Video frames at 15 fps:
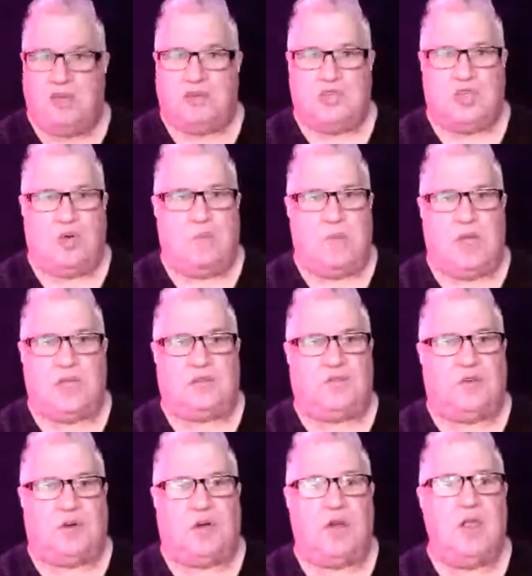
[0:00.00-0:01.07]
you so much
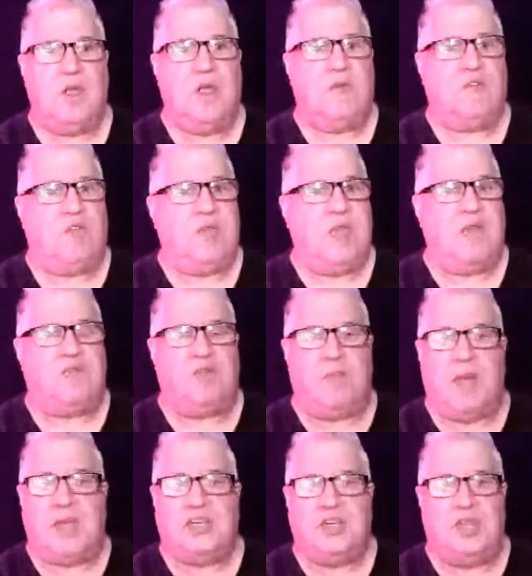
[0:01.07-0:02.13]
for the
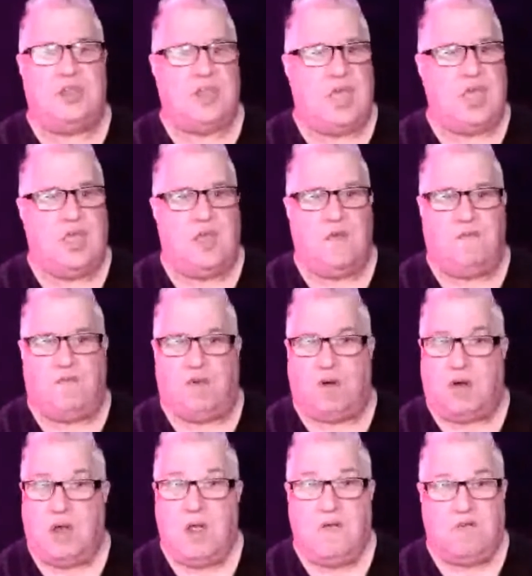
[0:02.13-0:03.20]
information. Thank you
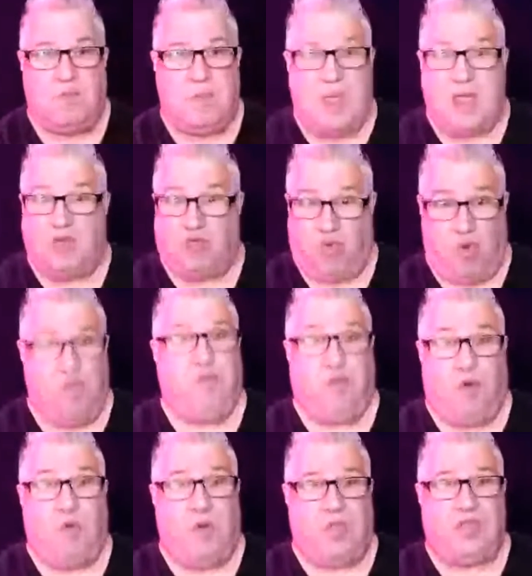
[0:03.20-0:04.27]
for being
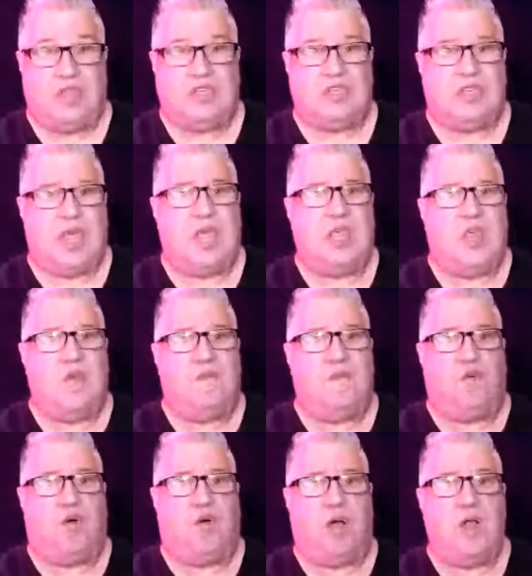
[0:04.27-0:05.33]
truthful with us. Thank you
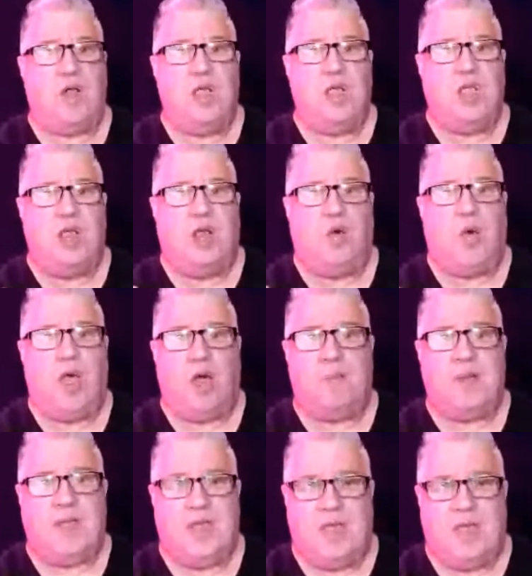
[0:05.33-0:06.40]
for,
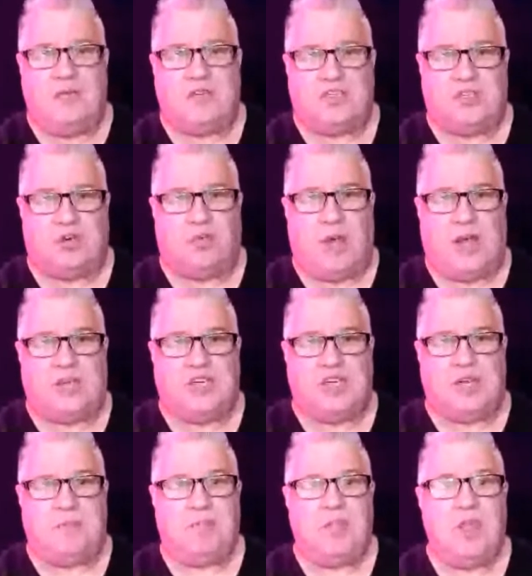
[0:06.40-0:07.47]
helping give us
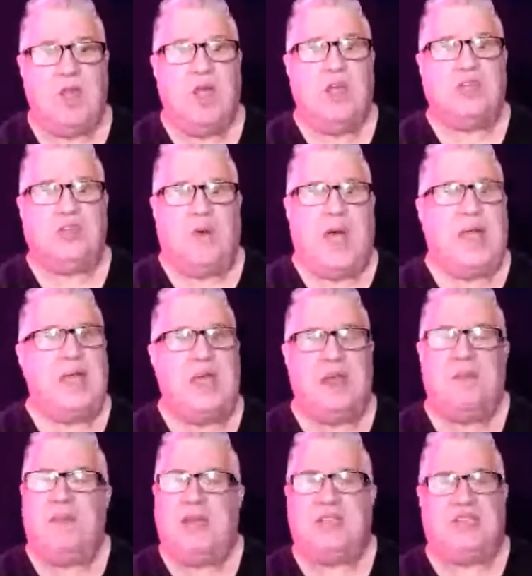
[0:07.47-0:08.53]
direction." So I get
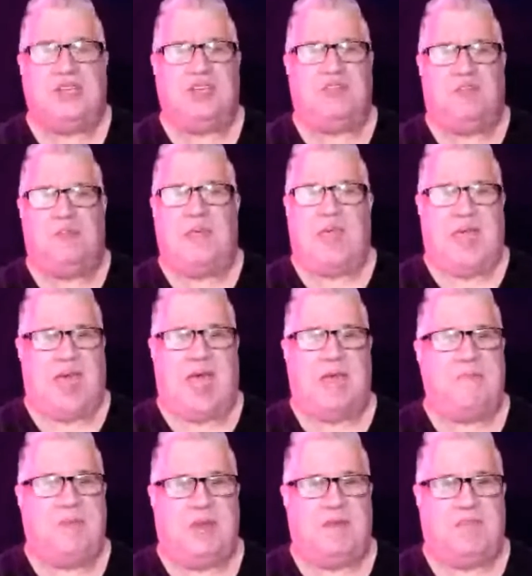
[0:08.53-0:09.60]
a message from the
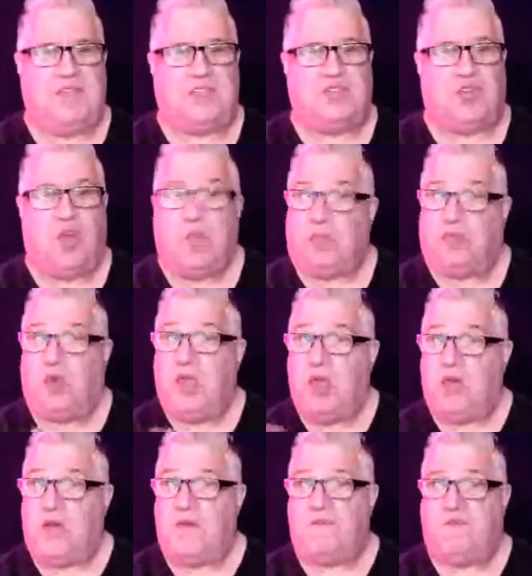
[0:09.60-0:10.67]
admin of this group,
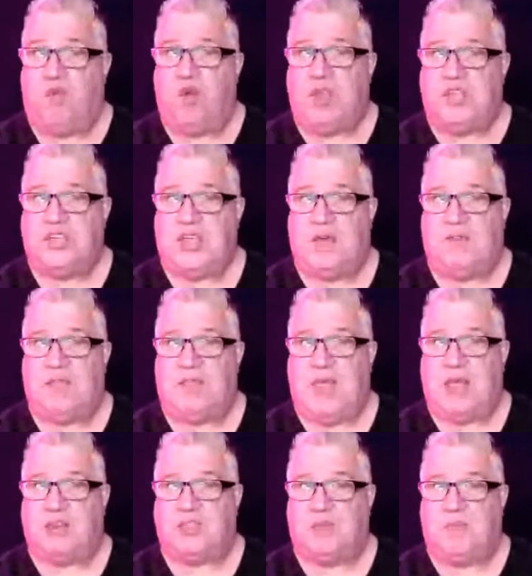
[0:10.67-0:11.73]

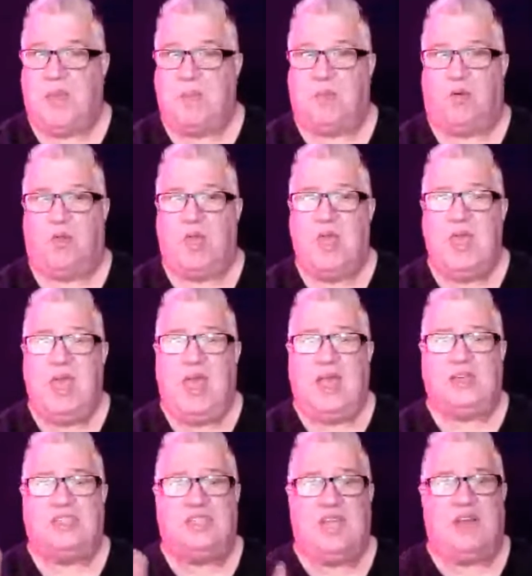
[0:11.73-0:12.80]
347,000 people.
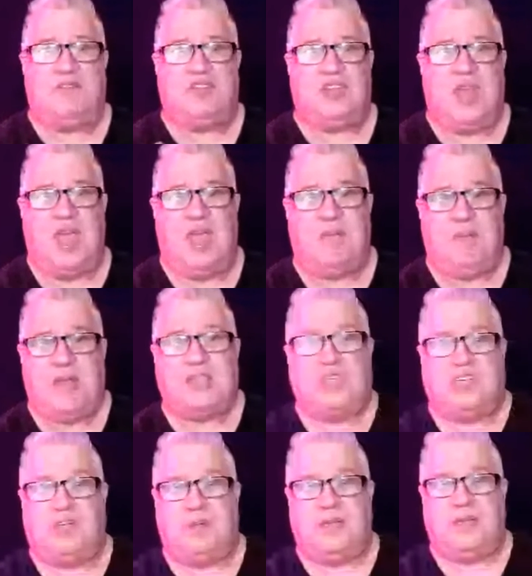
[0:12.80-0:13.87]
Instead of
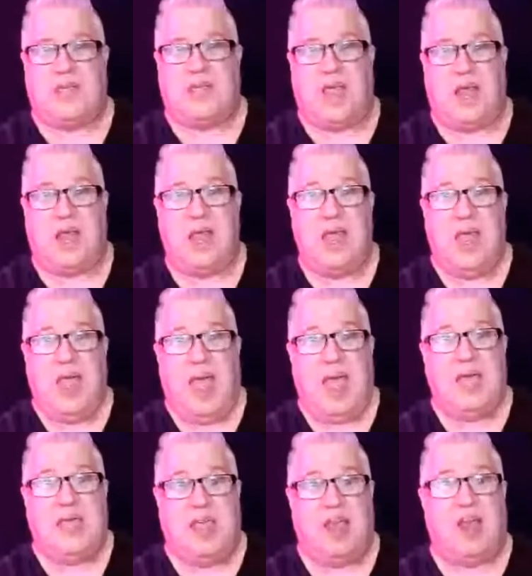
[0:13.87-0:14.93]
messaging me saying,
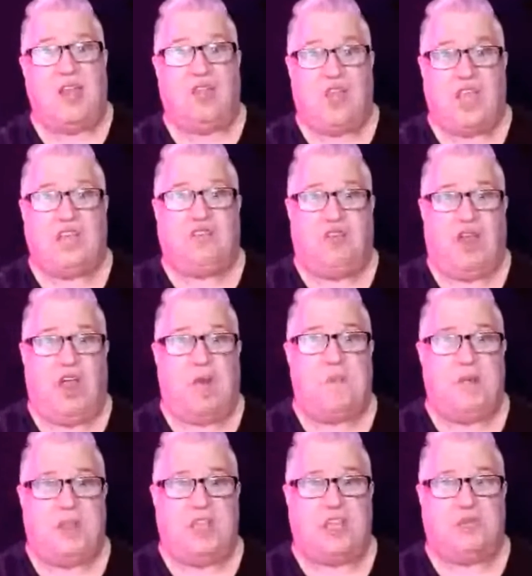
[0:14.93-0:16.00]
"Hey, Kerry, thanks for
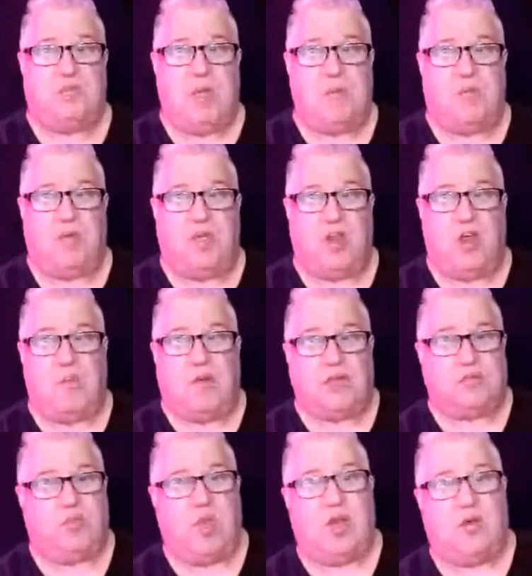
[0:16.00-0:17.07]
helping these people,
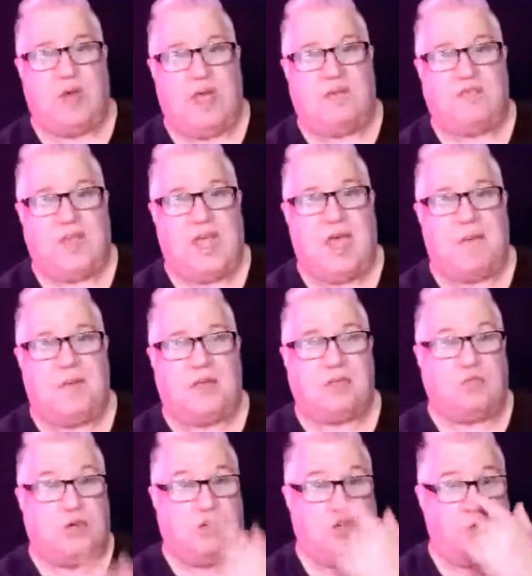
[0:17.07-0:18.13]
because we don't have time because
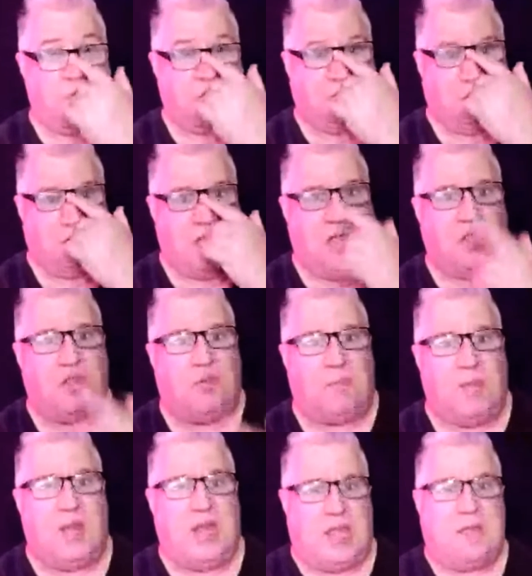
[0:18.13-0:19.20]
we're too busy taking their
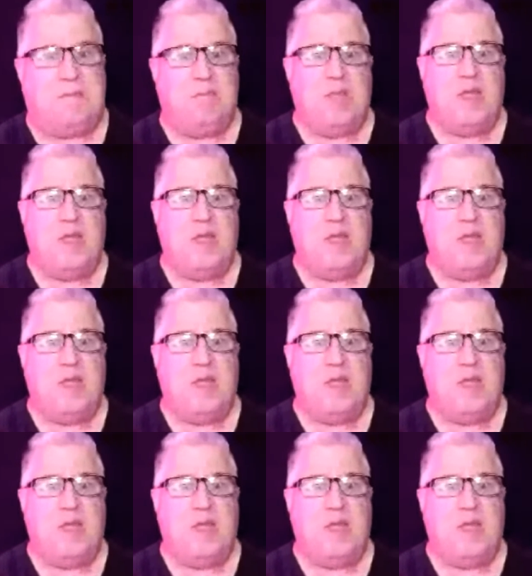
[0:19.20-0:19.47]
money.